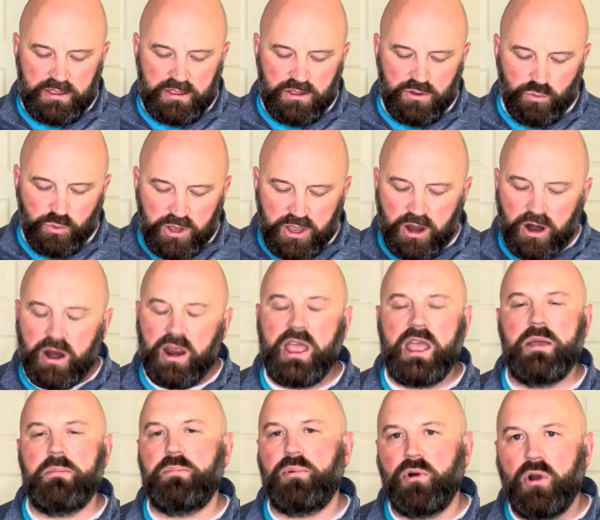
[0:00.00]
We are
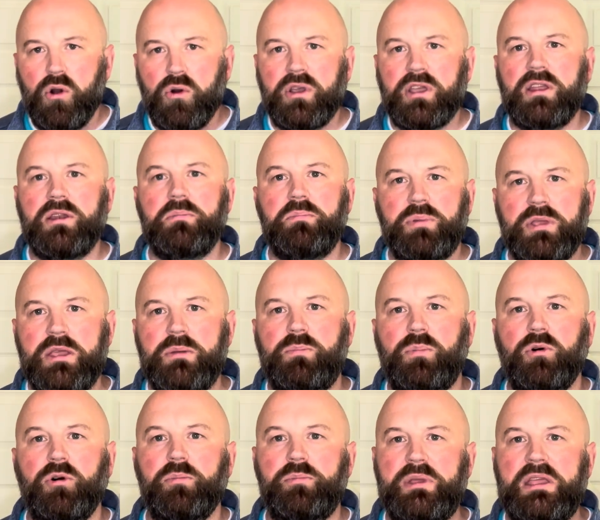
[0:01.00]
a broken
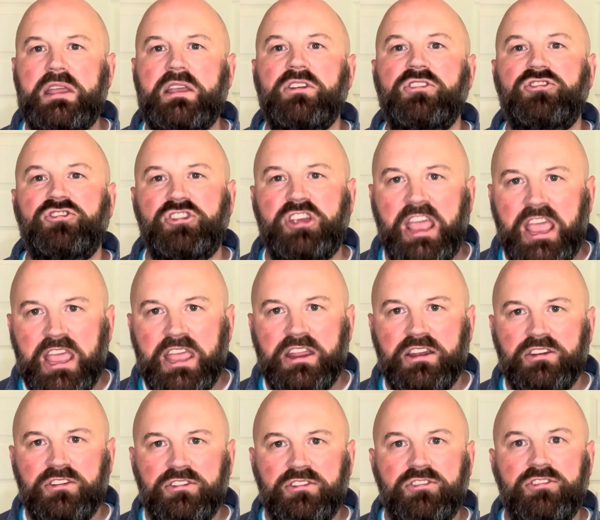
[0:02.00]
people being
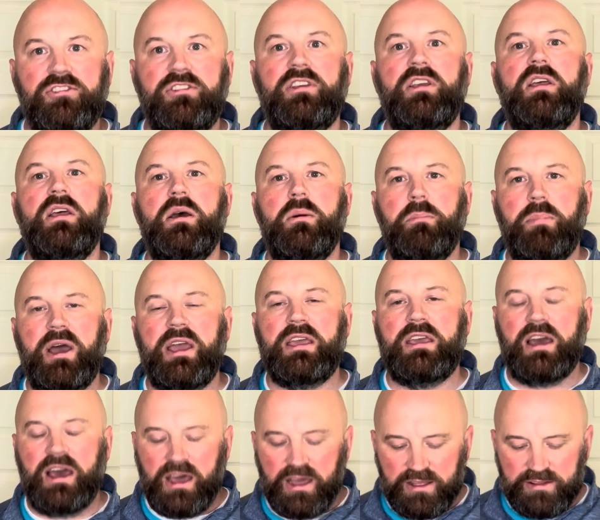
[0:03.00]
changed by
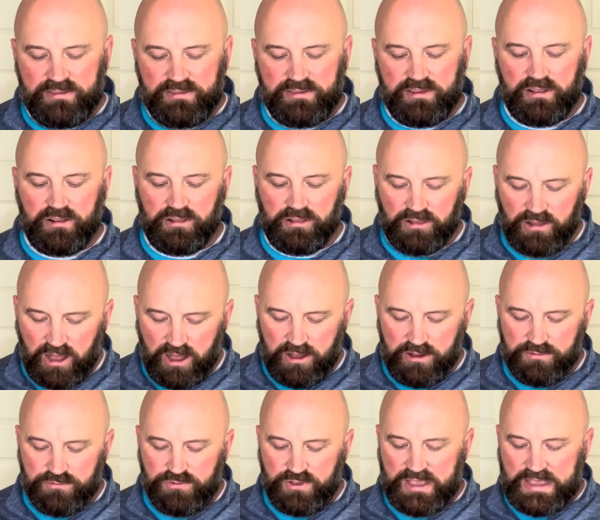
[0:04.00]
God's
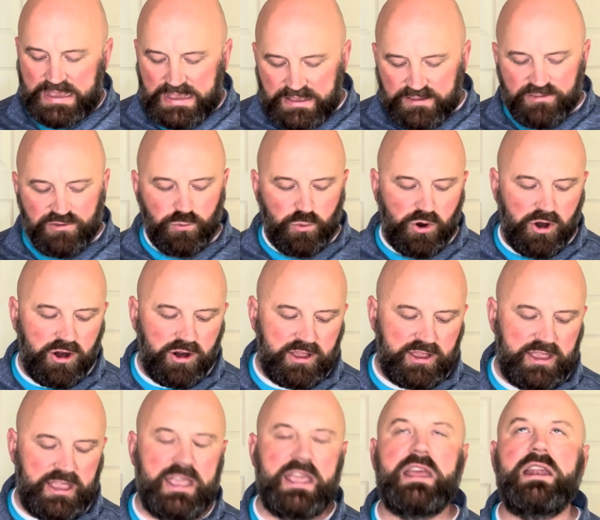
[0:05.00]
love, his work
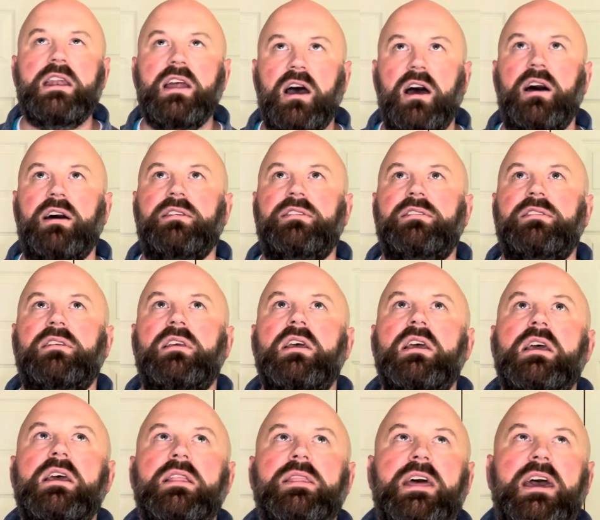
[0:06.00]
in us
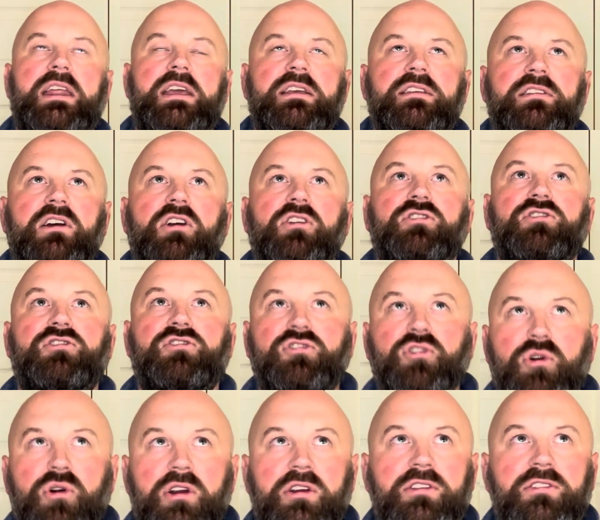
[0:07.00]
that is our
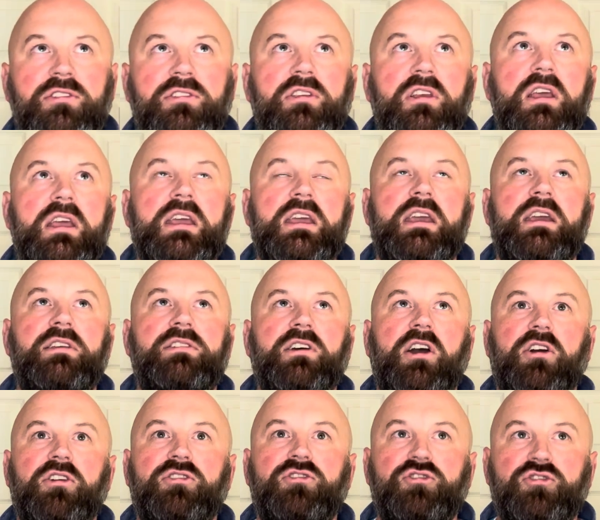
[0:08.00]
source, is
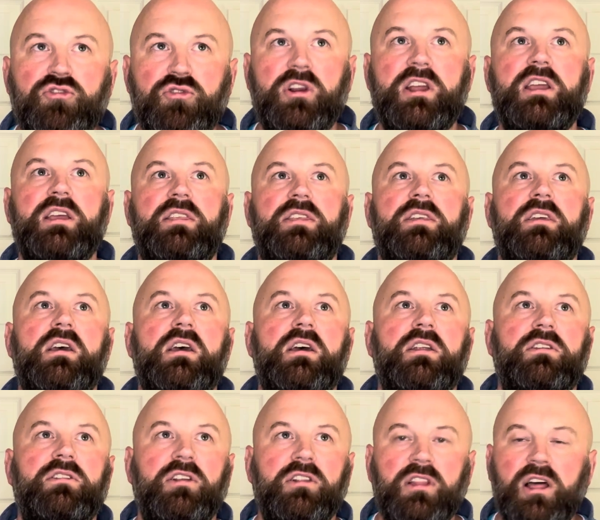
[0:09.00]
our strength
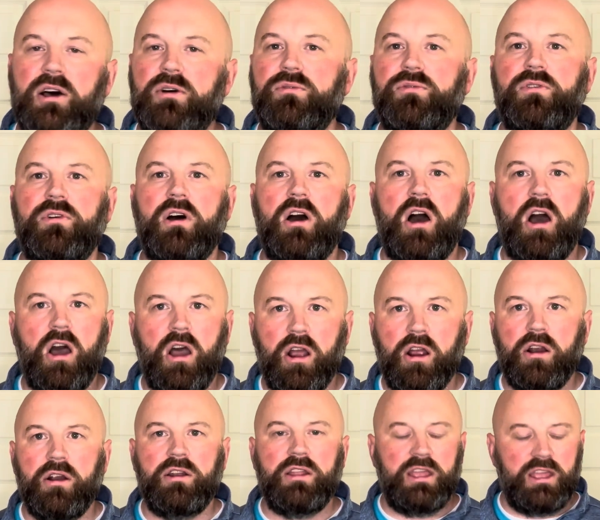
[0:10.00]
to love
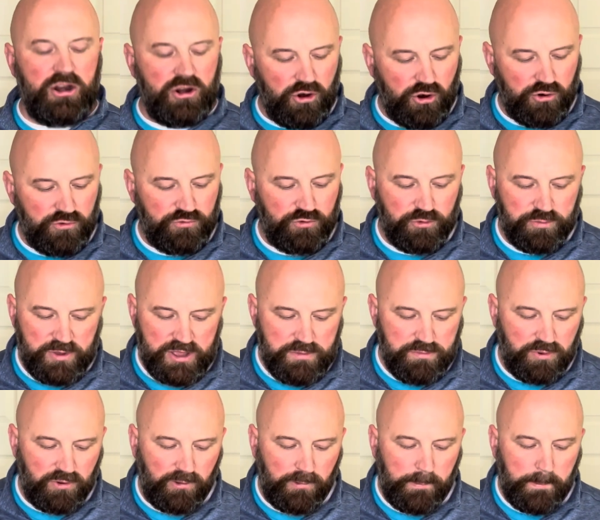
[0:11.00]
hard and hurtful
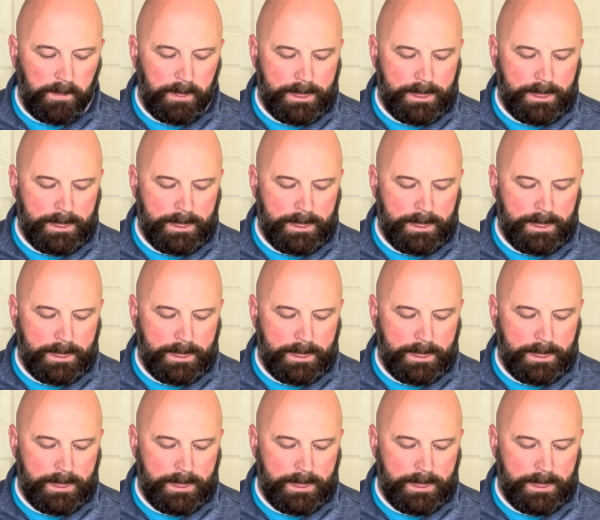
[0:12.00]
people.